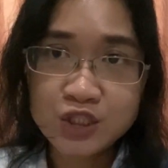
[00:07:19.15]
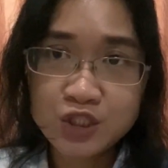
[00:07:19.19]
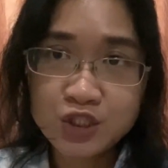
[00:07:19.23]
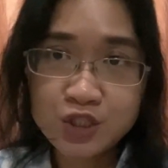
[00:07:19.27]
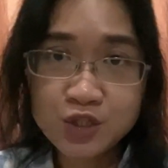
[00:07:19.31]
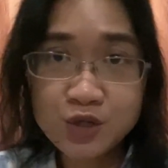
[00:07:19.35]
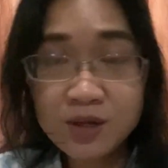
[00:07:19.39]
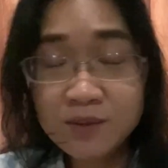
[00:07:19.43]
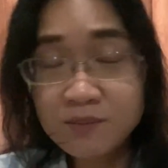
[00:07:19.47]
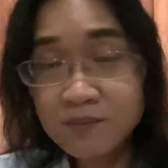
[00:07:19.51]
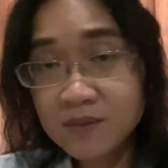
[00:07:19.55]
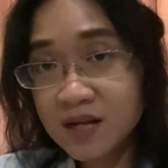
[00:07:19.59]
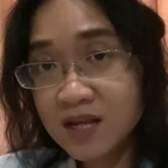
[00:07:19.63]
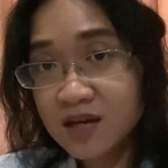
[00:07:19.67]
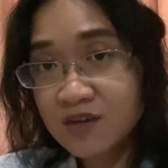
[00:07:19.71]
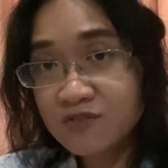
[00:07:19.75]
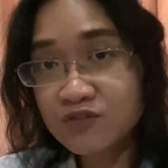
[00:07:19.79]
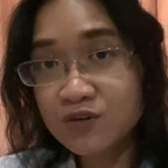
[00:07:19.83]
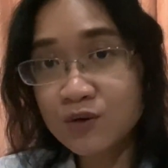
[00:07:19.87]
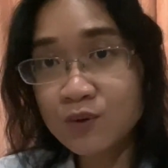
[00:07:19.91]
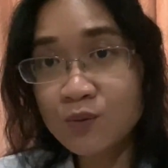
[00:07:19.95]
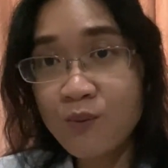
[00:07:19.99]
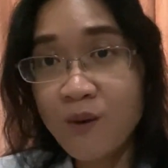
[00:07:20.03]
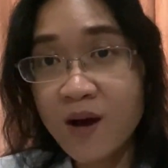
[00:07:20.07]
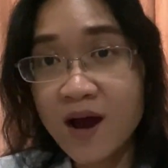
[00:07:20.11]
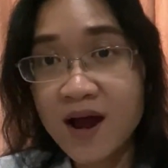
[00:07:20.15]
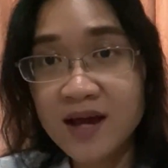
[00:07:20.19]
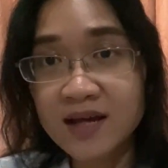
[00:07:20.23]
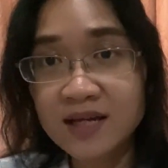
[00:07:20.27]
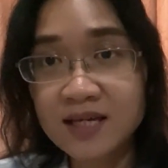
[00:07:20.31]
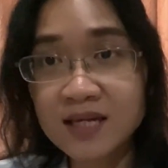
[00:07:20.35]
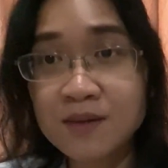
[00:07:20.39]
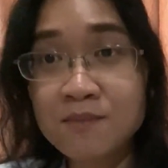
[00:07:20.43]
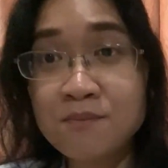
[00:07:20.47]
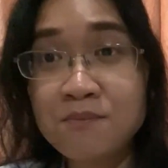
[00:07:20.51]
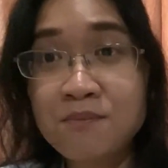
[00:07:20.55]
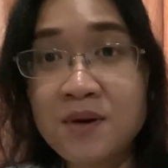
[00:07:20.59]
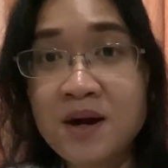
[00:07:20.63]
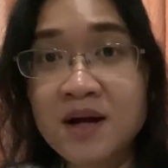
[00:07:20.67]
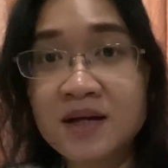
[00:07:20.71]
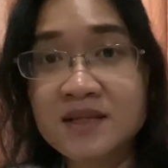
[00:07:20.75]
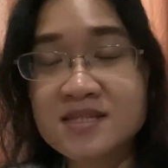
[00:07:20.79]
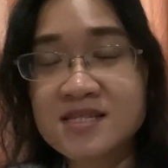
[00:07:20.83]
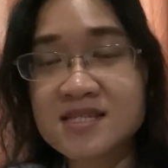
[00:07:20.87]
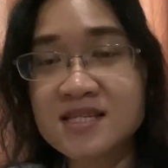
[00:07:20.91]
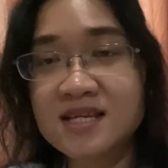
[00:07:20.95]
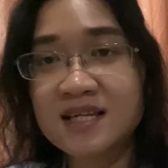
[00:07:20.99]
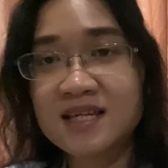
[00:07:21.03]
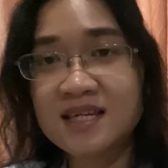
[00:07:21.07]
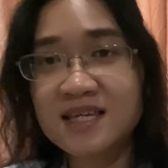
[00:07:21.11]
Doing meaningful work
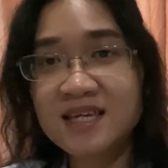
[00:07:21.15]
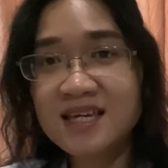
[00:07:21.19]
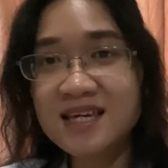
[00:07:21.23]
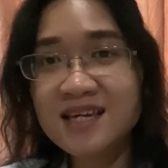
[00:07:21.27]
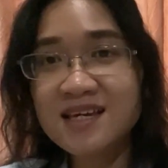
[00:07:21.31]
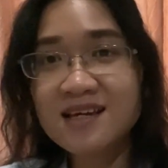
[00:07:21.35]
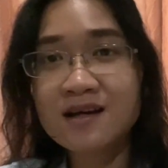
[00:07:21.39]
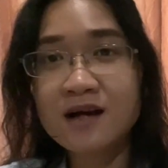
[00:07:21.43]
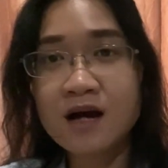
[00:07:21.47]
imparts a key